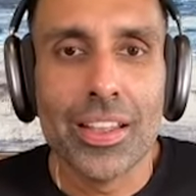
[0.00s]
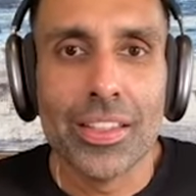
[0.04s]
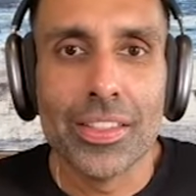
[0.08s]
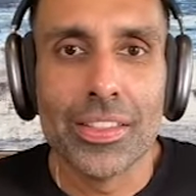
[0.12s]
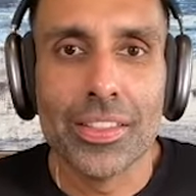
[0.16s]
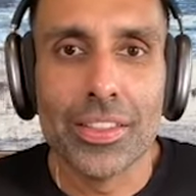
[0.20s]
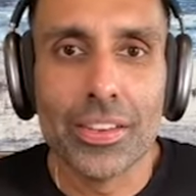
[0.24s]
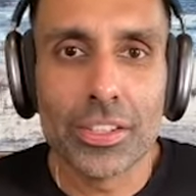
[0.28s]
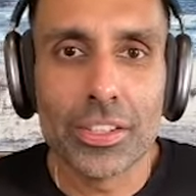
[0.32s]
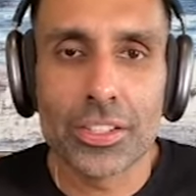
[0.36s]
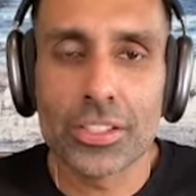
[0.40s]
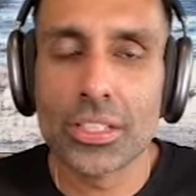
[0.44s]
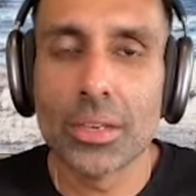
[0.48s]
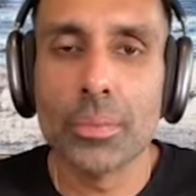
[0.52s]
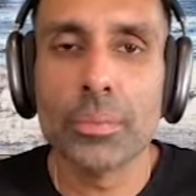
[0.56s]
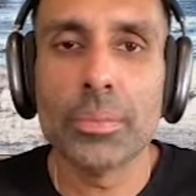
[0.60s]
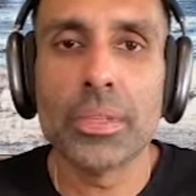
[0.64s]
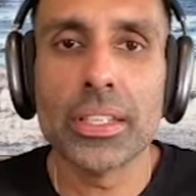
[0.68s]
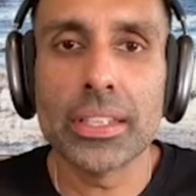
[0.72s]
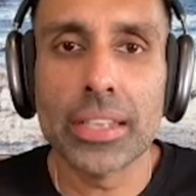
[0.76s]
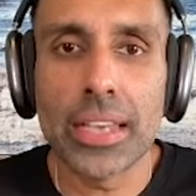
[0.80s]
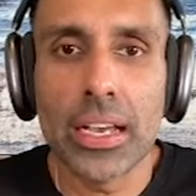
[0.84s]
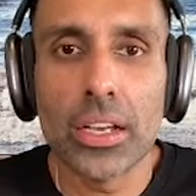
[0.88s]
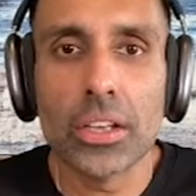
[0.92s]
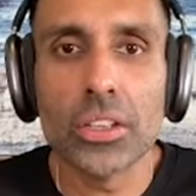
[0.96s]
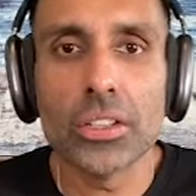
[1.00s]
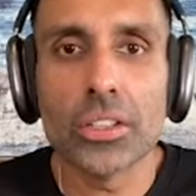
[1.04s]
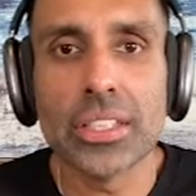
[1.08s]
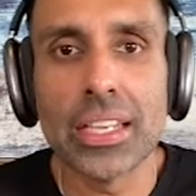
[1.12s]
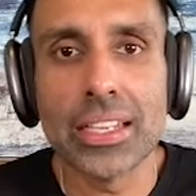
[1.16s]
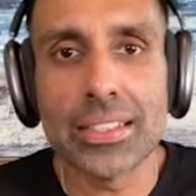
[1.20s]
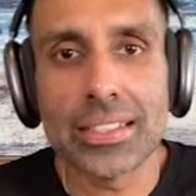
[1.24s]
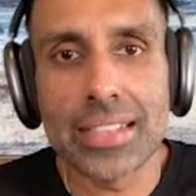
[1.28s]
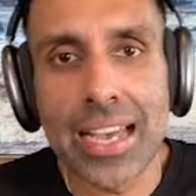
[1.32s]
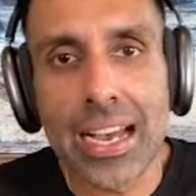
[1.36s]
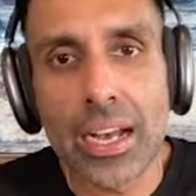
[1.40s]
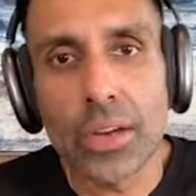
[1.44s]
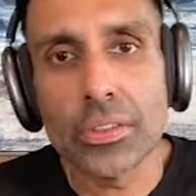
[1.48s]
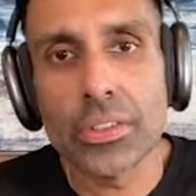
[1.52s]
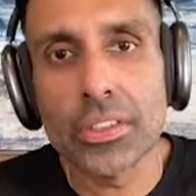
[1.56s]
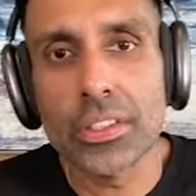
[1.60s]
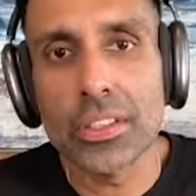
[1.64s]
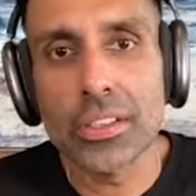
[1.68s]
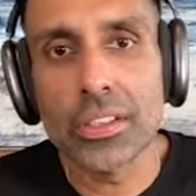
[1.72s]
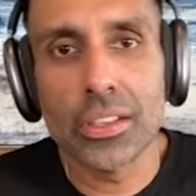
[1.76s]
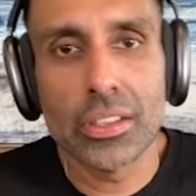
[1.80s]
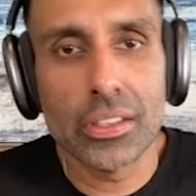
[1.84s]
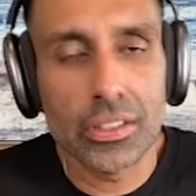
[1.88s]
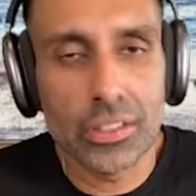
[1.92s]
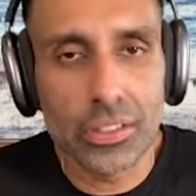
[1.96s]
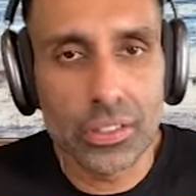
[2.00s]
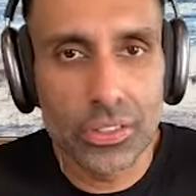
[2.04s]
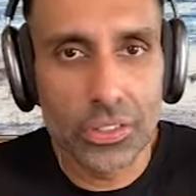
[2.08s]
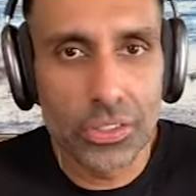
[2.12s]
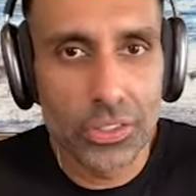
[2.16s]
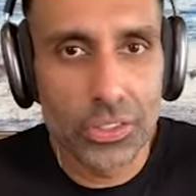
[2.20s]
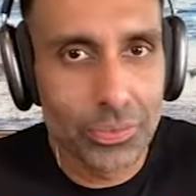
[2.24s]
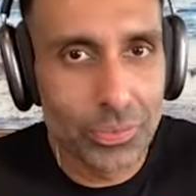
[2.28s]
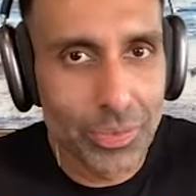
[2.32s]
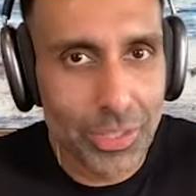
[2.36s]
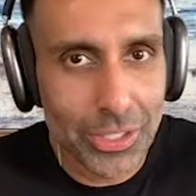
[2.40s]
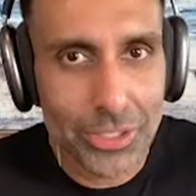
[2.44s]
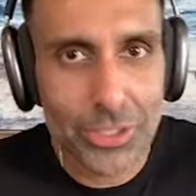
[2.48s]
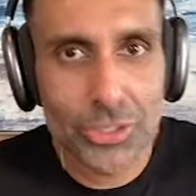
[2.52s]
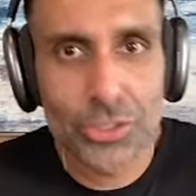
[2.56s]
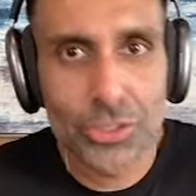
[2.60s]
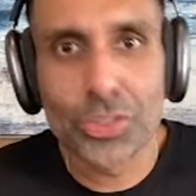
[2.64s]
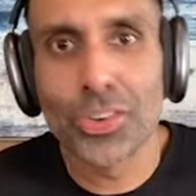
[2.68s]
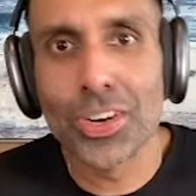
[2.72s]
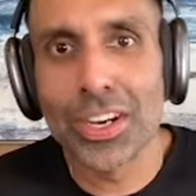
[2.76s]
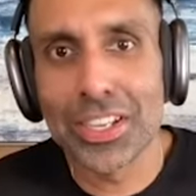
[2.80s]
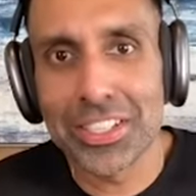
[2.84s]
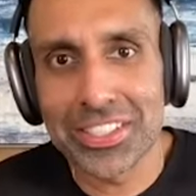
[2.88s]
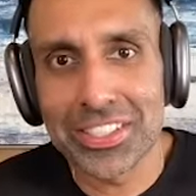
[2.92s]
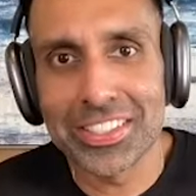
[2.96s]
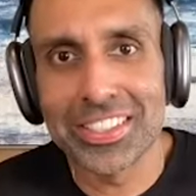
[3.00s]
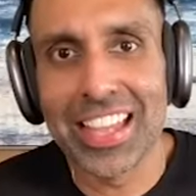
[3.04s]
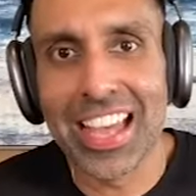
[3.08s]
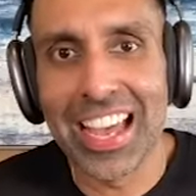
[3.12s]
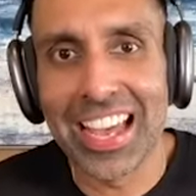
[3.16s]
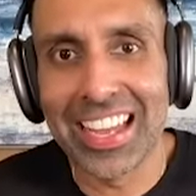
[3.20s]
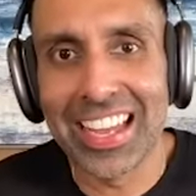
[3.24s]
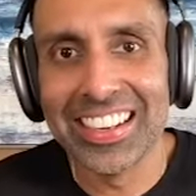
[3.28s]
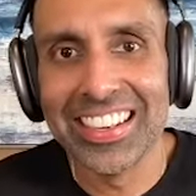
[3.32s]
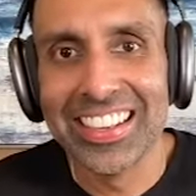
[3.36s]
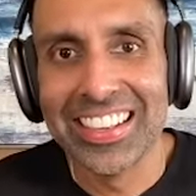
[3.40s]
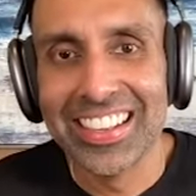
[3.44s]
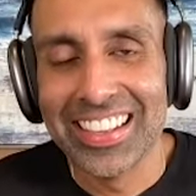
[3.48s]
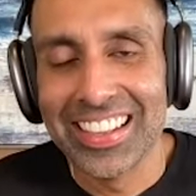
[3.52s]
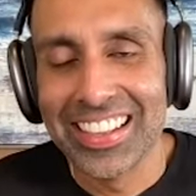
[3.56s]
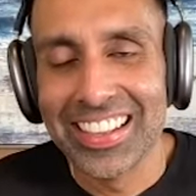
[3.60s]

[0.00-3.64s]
there's something else that's out there, and you must trust that